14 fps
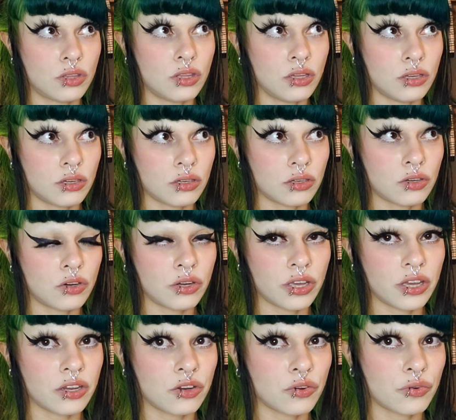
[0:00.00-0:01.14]
the
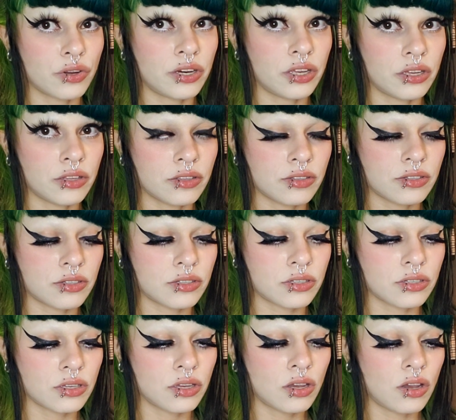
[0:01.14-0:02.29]
cooking ingredients,